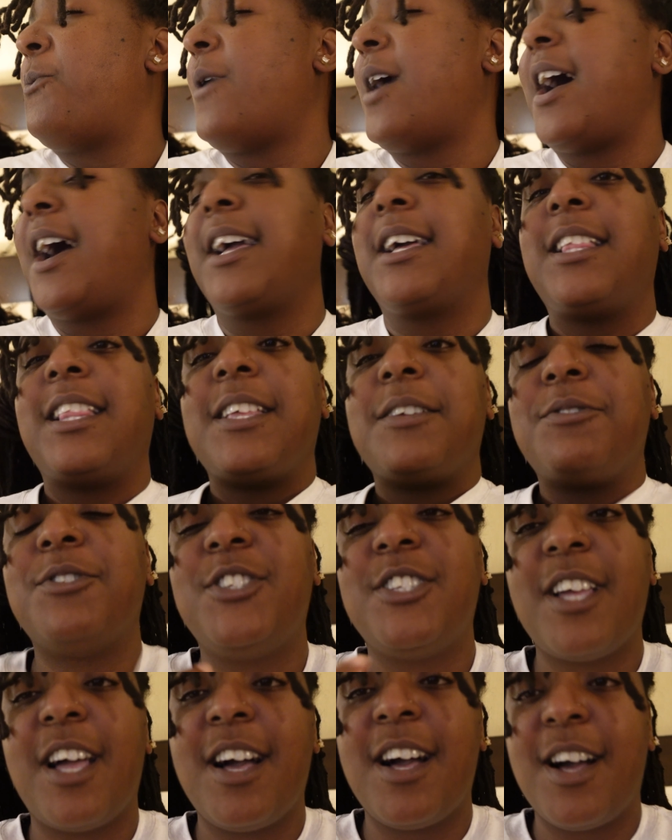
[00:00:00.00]
Wyclef
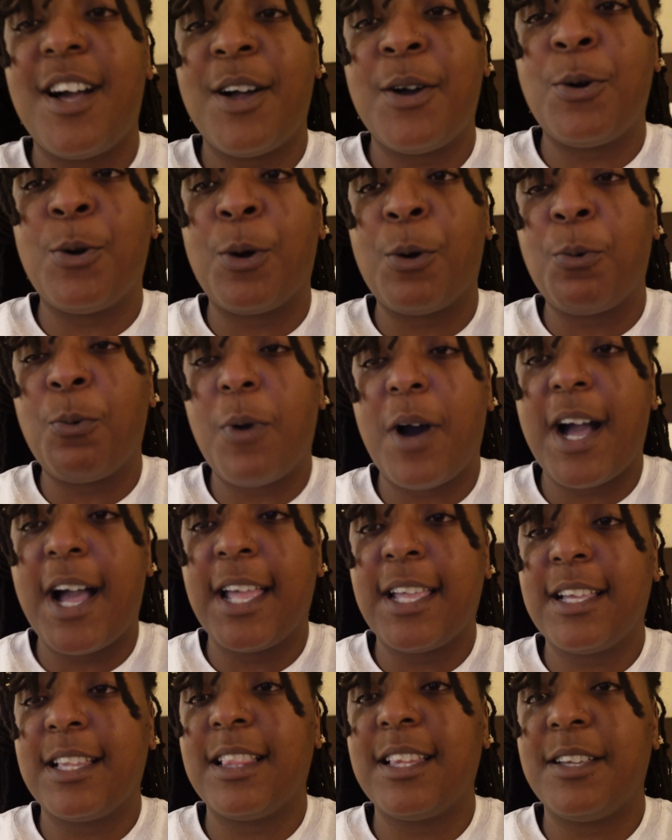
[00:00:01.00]
Jean or
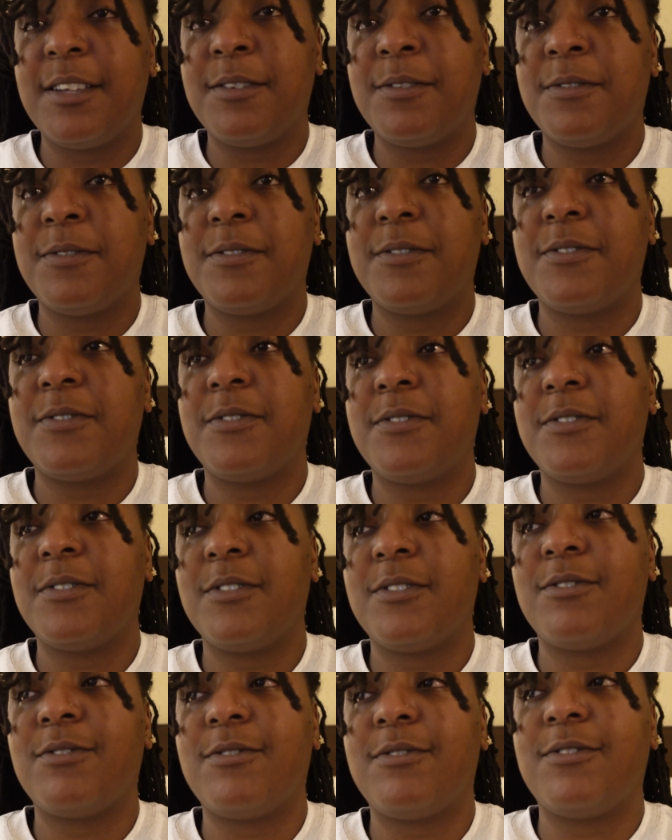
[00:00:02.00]
Wyclef
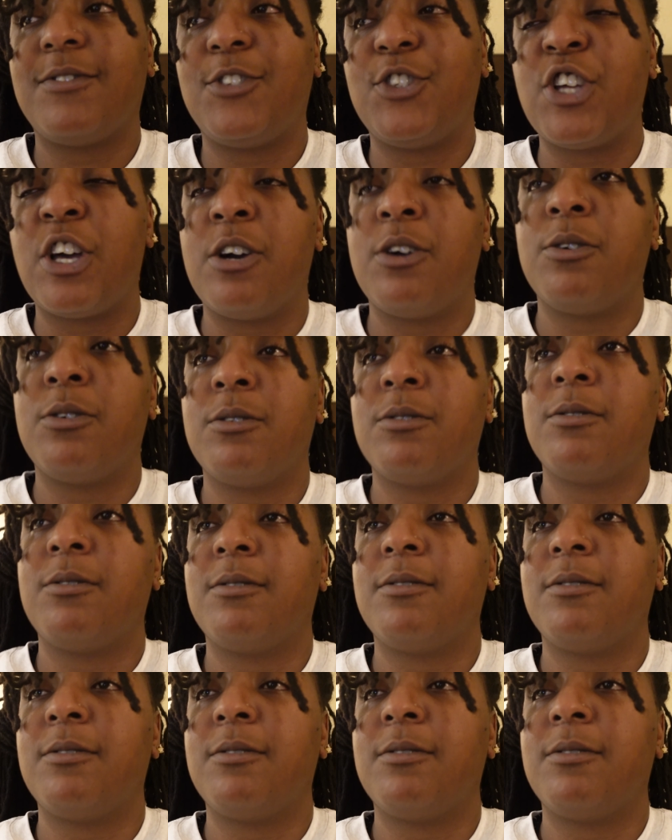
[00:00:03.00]
Jean.